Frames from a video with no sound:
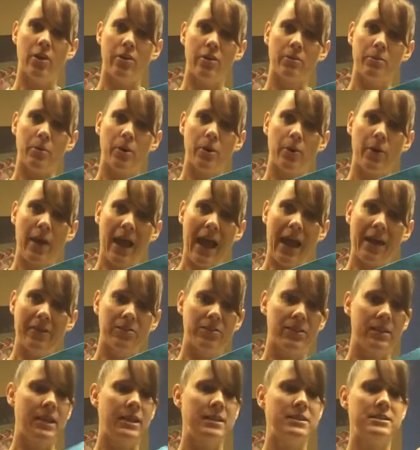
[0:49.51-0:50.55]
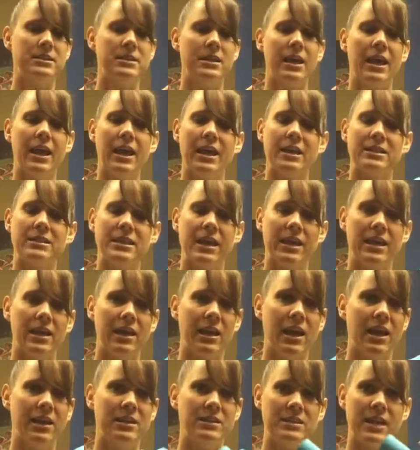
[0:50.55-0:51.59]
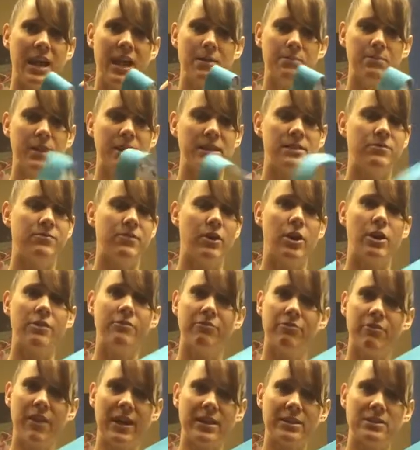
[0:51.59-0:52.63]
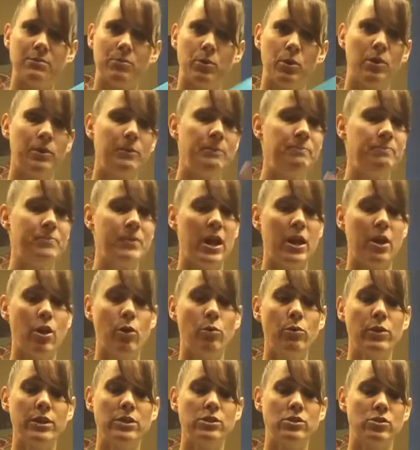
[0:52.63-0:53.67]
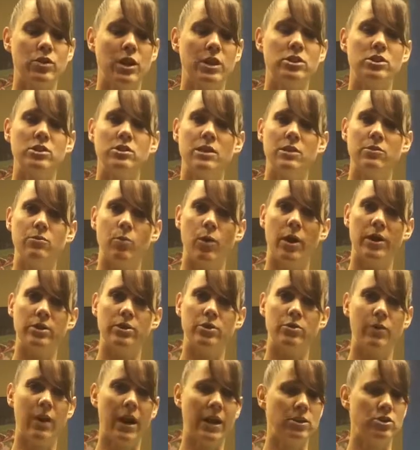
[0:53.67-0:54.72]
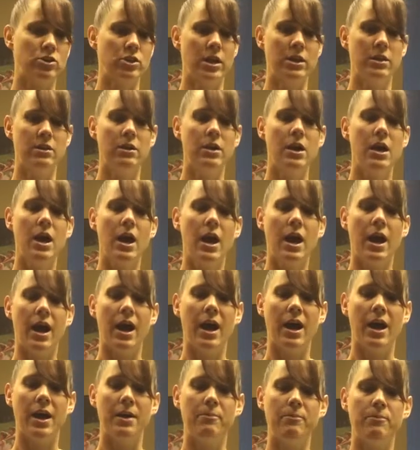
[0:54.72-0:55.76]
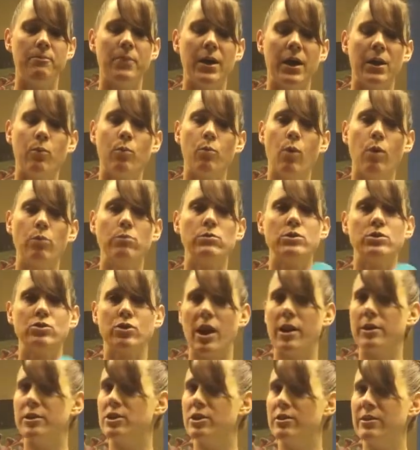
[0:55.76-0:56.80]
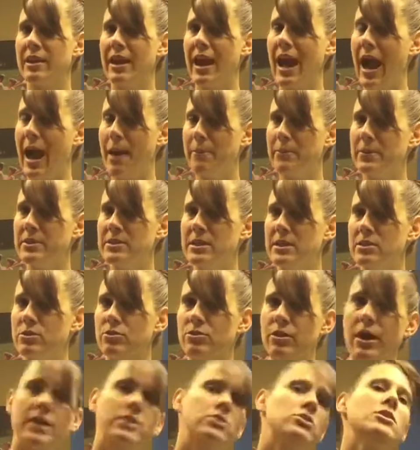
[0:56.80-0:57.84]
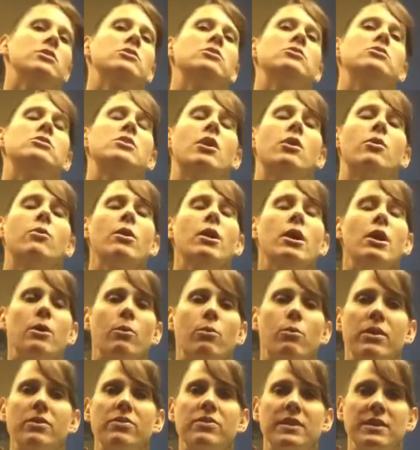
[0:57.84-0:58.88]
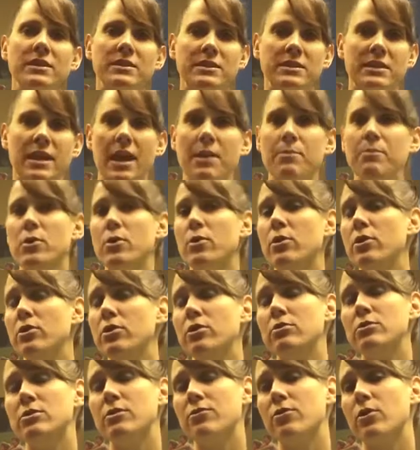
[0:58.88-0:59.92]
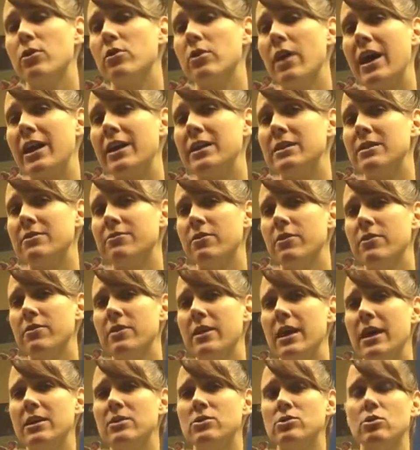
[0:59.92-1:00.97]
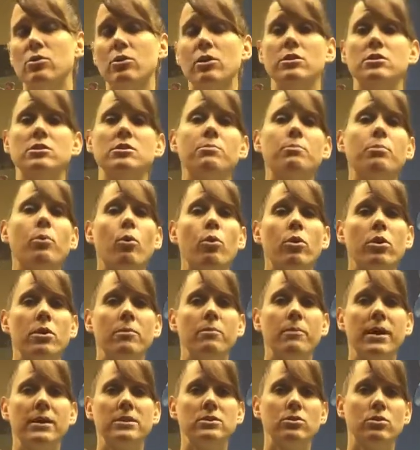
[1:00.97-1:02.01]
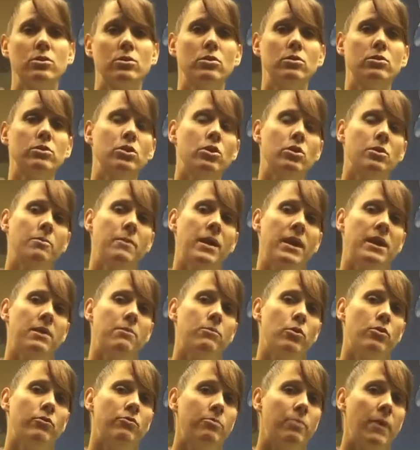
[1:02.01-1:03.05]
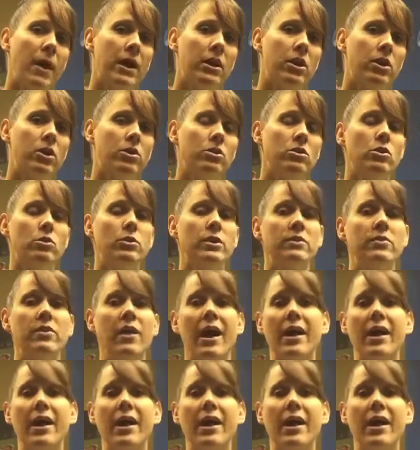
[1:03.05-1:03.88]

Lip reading: all the pro athletes. It's a tape that's very flexible. It only stretches in one direction. But it won't stretch in the opposite direction. So with this tape, you can use it for a lot of different things. You can support a muscle, you can make it move better, you can